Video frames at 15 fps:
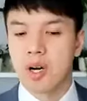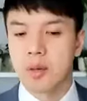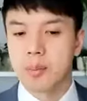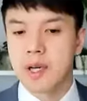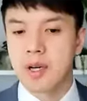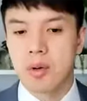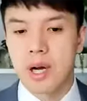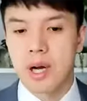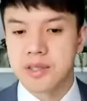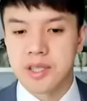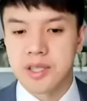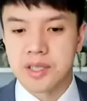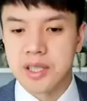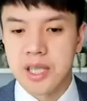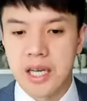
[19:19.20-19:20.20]
be around
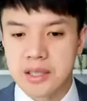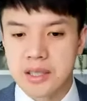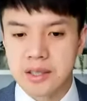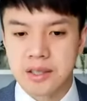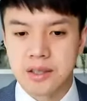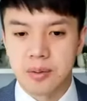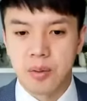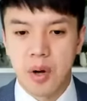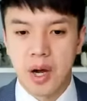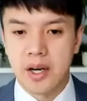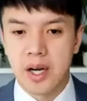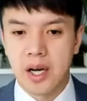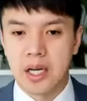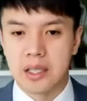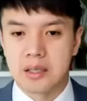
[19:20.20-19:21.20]
success. Why
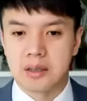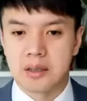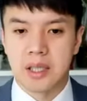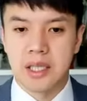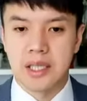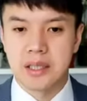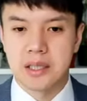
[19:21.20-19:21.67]
not? Right.